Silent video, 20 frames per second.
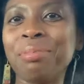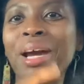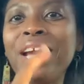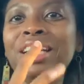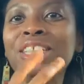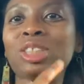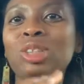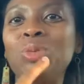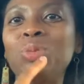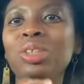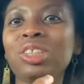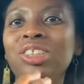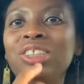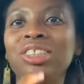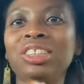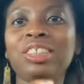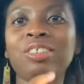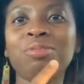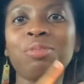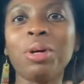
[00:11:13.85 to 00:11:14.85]
My
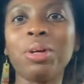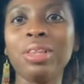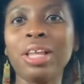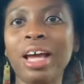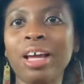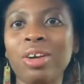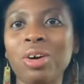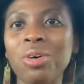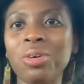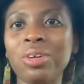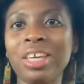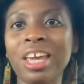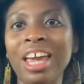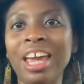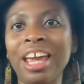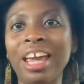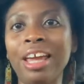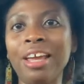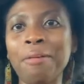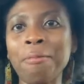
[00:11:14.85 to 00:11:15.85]
intuition just felt like,
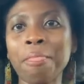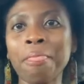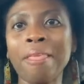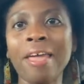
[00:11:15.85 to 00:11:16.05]
okay,